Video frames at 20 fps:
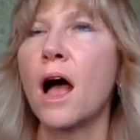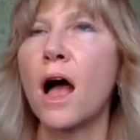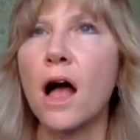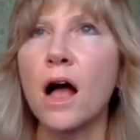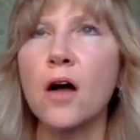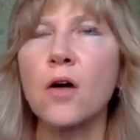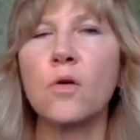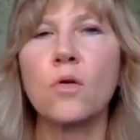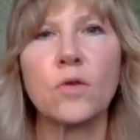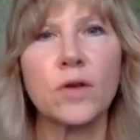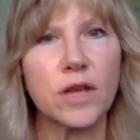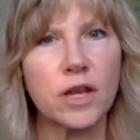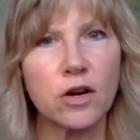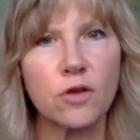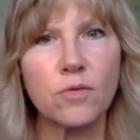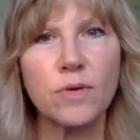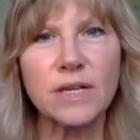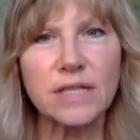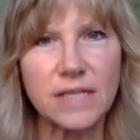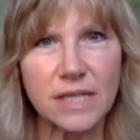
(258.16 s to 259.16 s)
oh, you
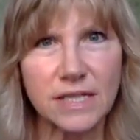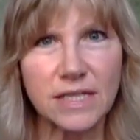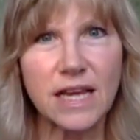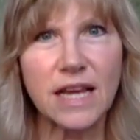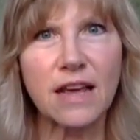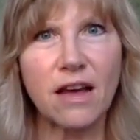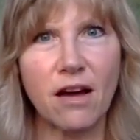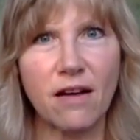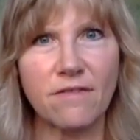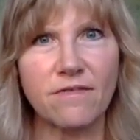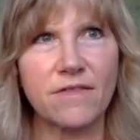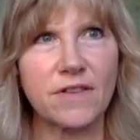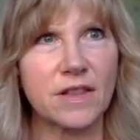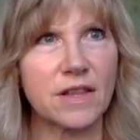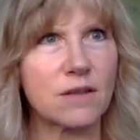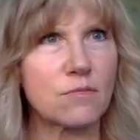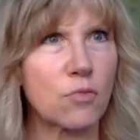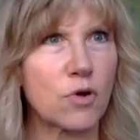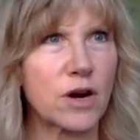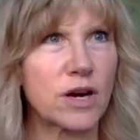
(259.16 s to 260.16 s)
know what? Today I'm
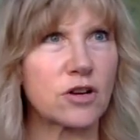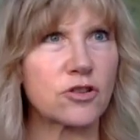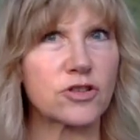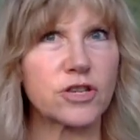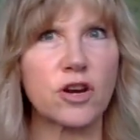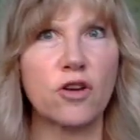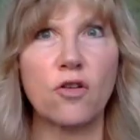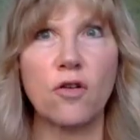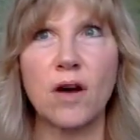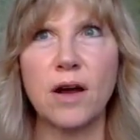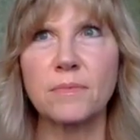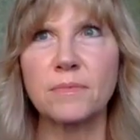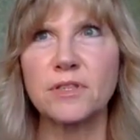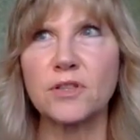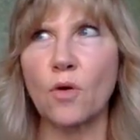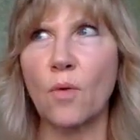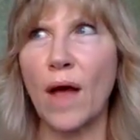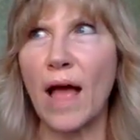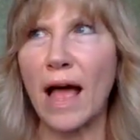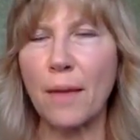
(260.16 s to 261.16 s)
feeling more energy, or I'm
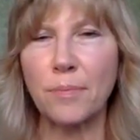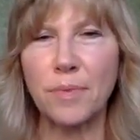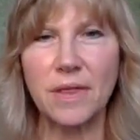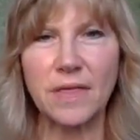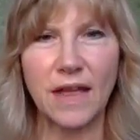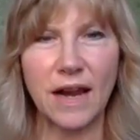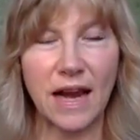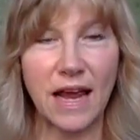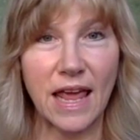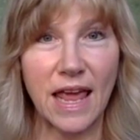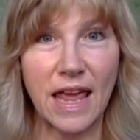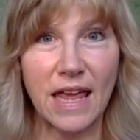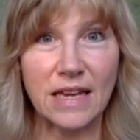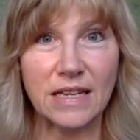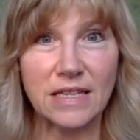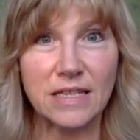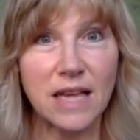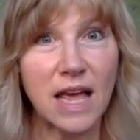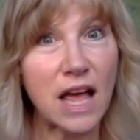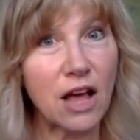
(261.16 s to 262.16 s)
so happy that I
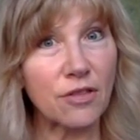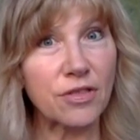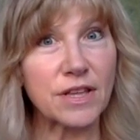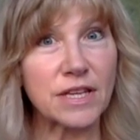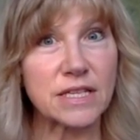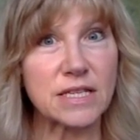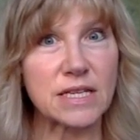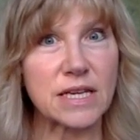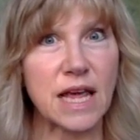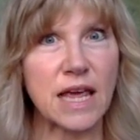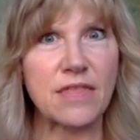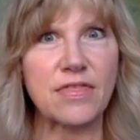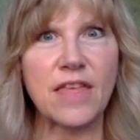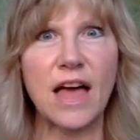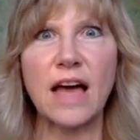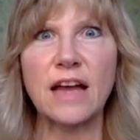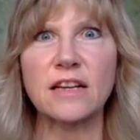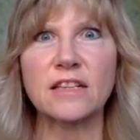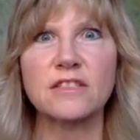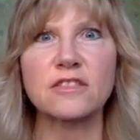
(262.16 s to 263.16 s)
ate healthy today.
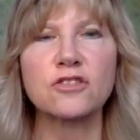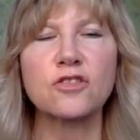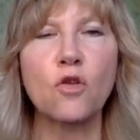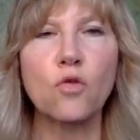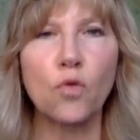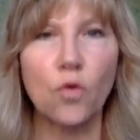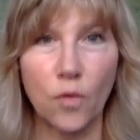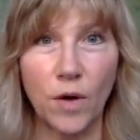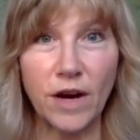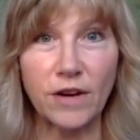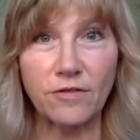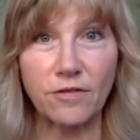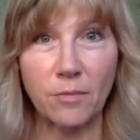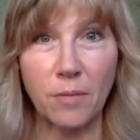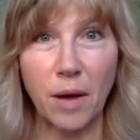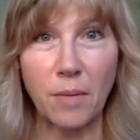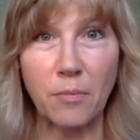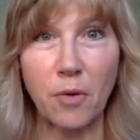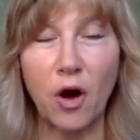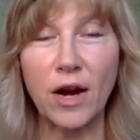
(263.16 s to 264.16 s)
That is so great for
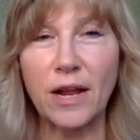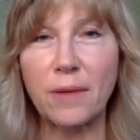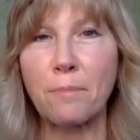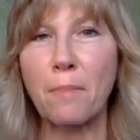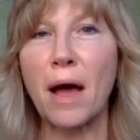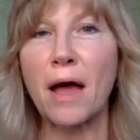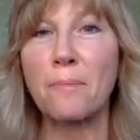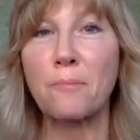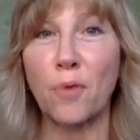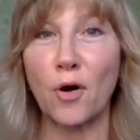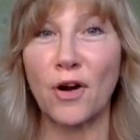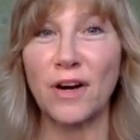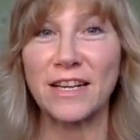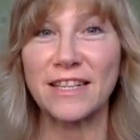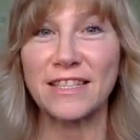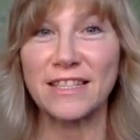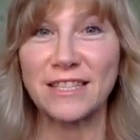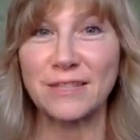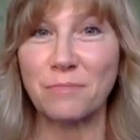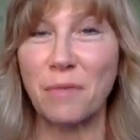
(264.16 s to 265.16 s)
my body. My
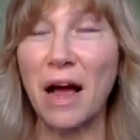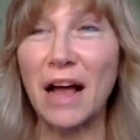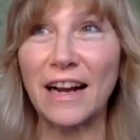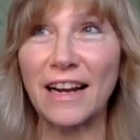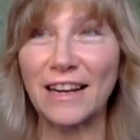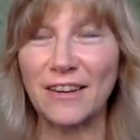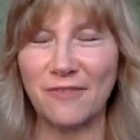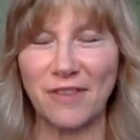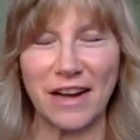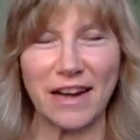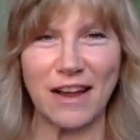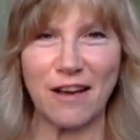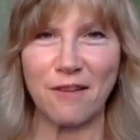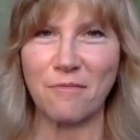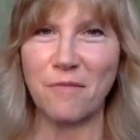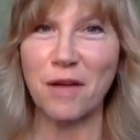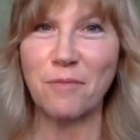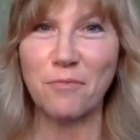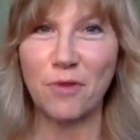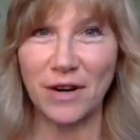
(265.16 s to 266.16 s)
body's smiling right now.
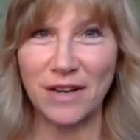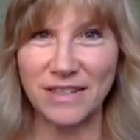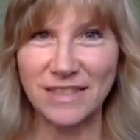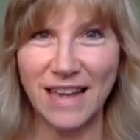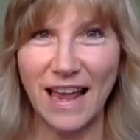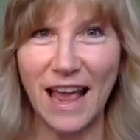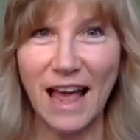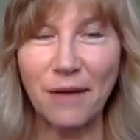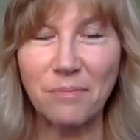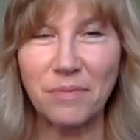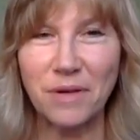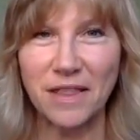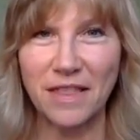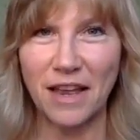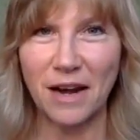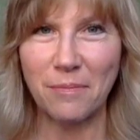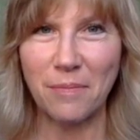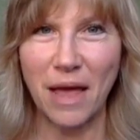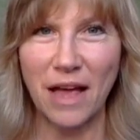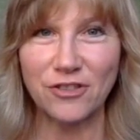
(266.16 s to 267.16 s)
My body's happy that
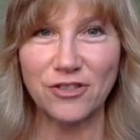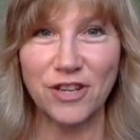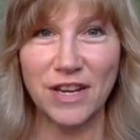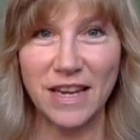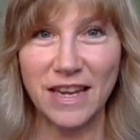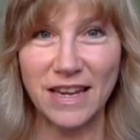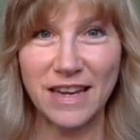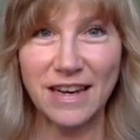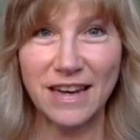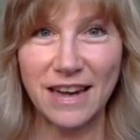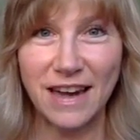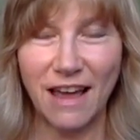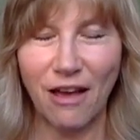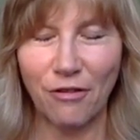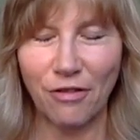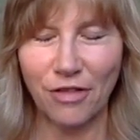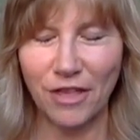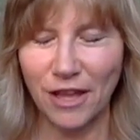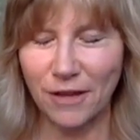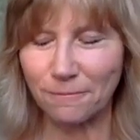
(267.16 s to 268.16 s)
I'm actually eating
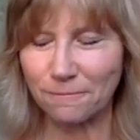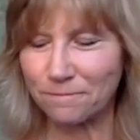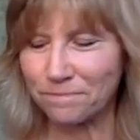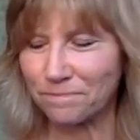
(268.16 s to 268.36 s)
healthy.